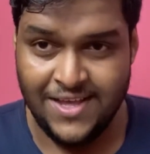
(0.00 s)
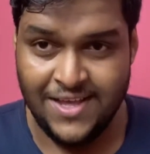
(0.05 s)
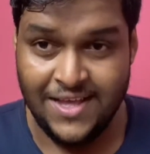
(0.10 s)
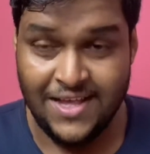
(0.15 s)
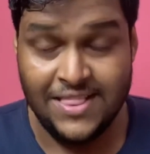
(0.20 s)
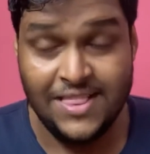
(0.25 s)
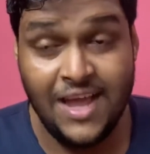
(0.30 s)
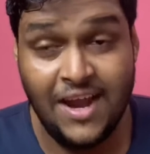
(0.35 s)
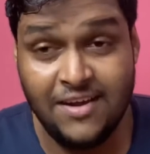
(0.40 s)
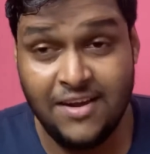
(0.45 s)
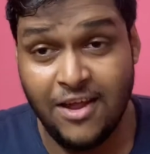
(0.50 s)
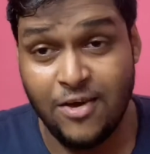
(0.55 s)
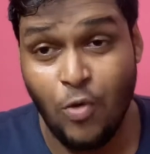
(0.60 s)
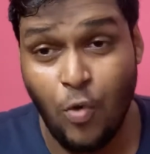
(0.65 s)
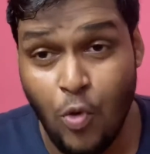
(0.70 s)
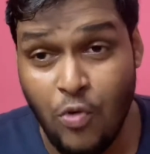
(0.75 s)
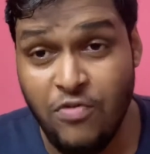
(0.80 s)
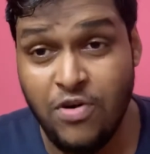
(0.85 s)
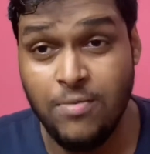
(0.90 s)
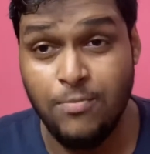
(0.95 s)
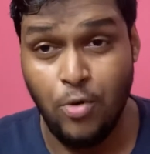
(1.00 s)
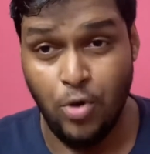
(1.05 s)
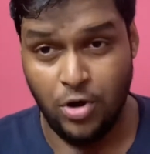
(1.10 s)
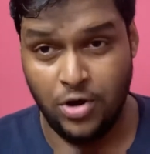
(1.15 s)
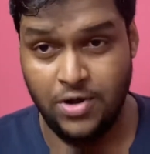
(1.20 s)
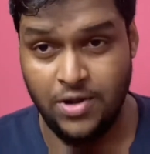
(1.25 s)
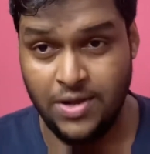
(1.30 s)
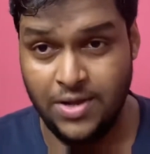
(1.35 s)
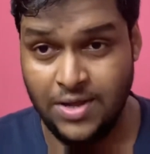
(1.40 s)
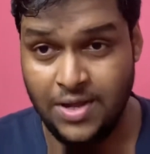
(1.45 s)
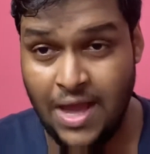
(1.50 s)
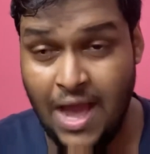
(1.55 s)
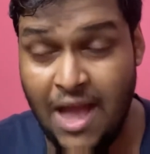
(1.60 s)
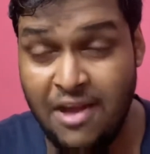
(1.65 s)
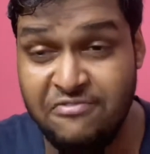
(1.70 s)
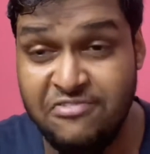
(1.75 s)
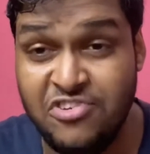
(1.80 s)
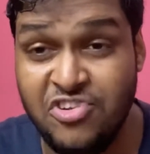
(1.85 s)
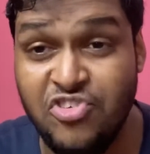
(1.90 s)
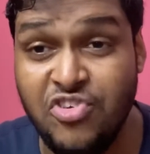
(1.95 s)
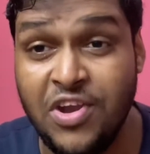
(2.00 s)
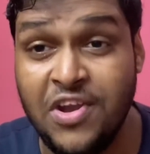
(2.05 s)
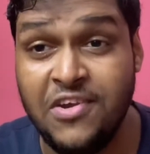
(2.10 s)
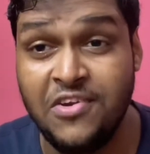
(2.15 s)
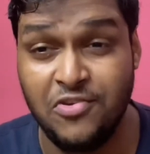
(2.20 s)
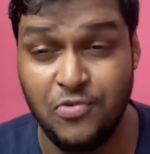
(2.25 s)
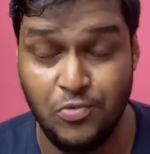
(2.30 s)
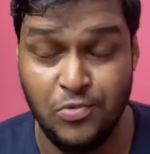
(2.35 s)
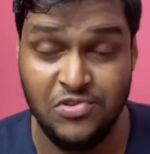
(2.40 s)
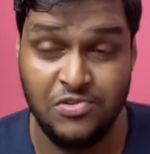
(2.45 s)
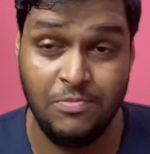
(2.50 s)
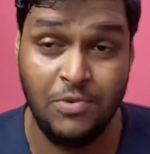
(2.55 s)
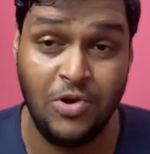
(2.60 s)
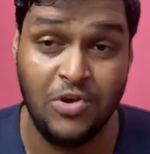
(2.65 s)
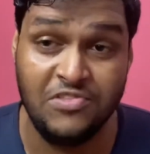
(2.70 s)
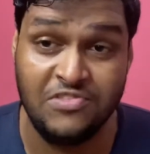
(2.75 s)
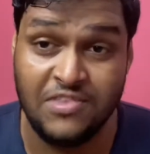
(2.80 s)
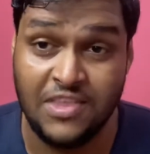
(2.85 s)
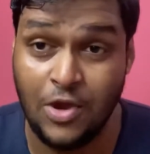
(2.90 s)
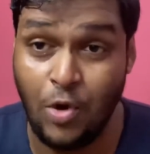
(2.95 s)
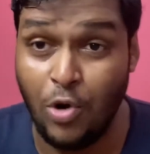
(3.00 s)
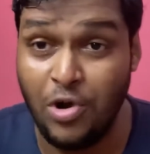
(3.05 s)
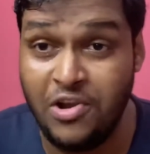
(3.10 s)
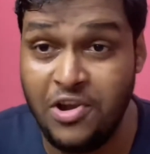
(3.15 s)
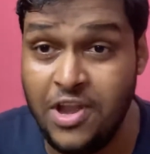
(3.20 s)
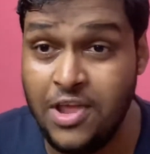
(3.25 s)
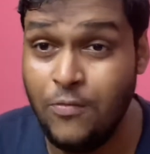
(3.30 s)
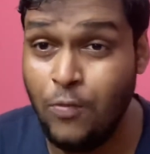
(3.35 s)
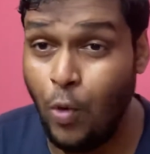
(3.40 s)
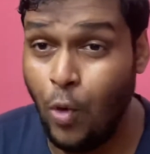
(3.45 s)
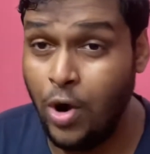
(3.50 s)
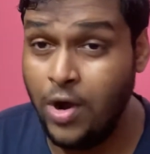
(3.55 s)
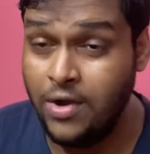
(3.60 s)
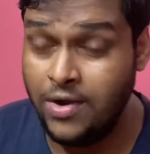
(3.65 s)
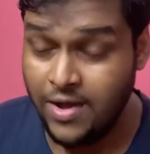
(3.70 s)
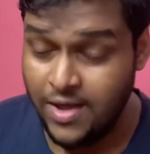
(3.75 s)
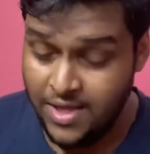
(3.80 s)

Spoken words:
that are overbooked have strict rules, because they already want